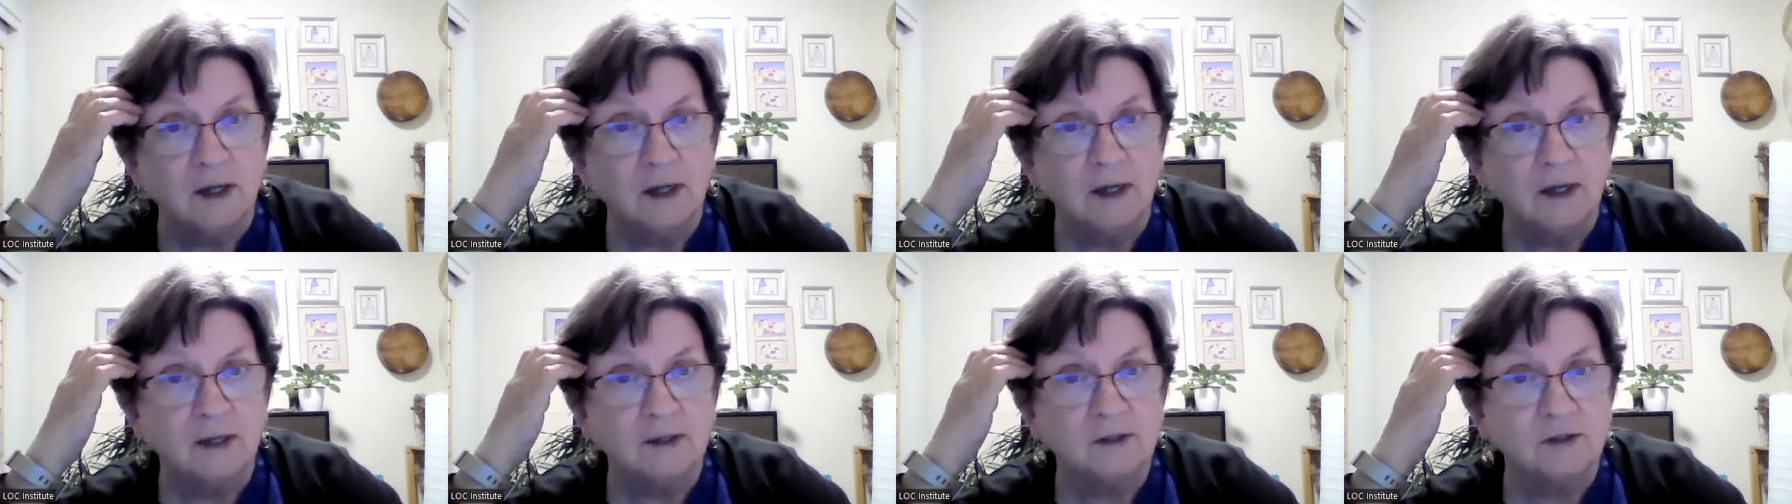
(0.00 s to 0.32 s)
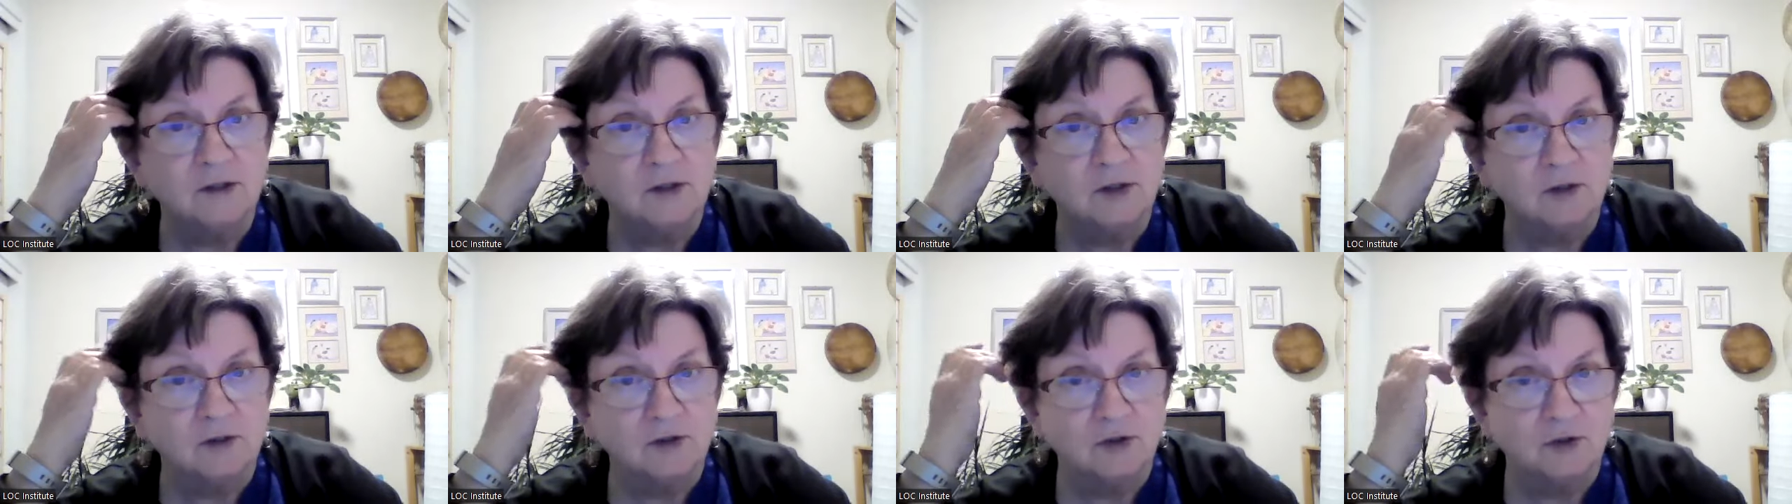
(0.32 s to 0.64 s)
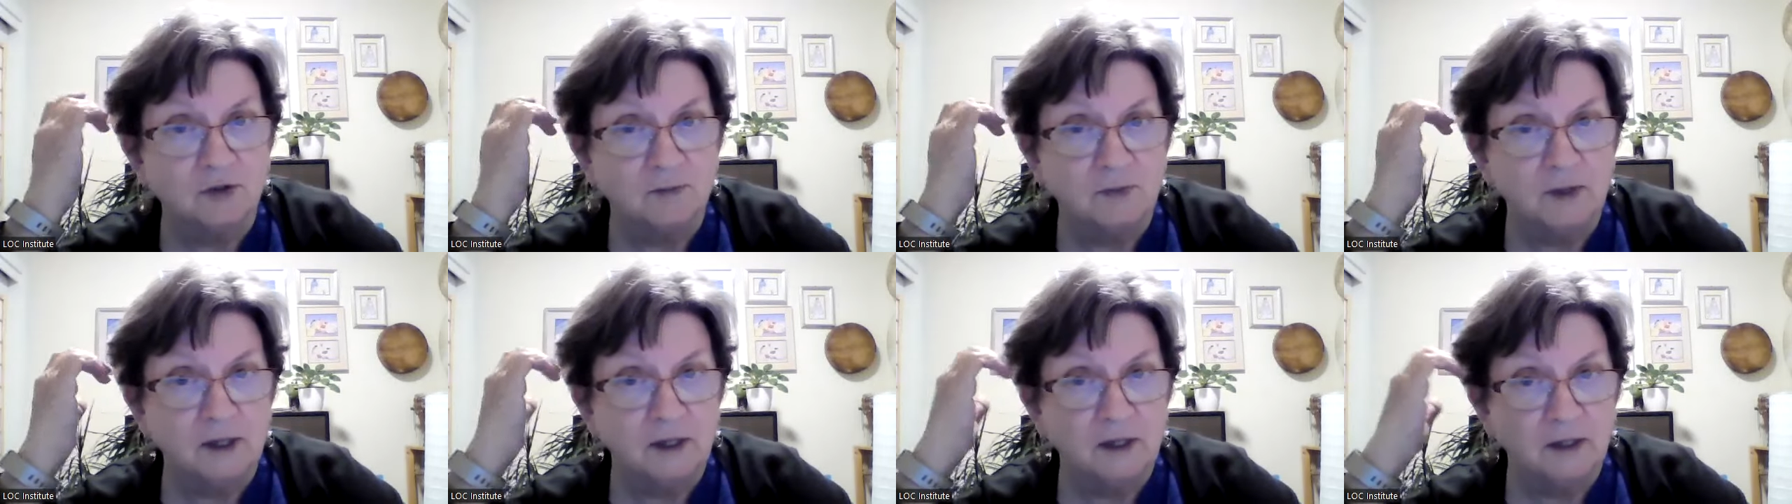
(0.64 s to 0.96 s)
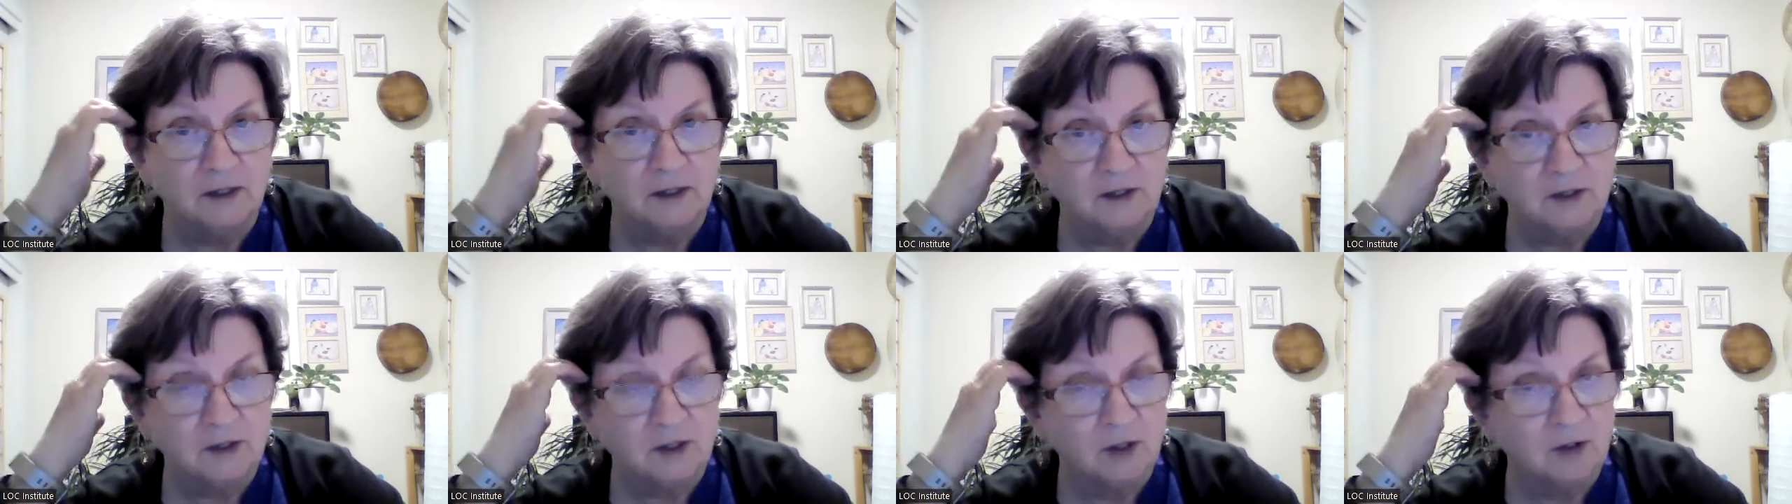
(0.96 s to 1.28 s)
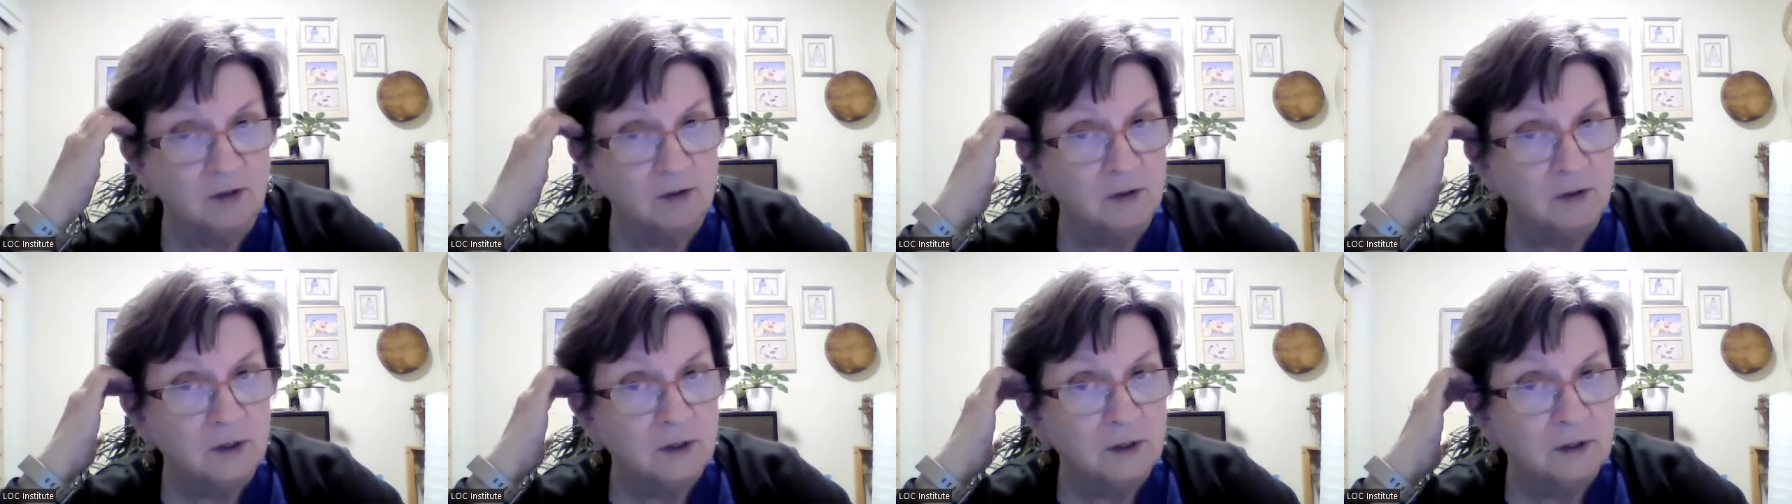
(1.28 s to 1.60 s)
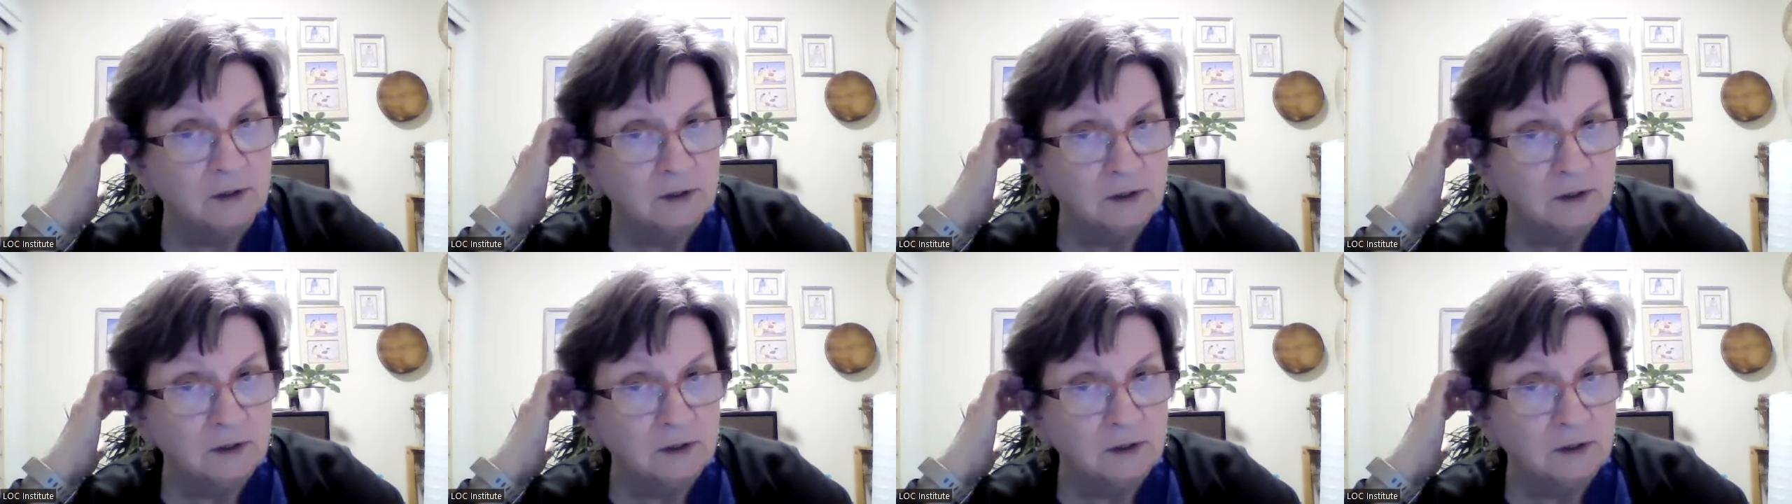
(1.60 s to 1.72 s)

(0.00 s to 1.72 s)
and social media. So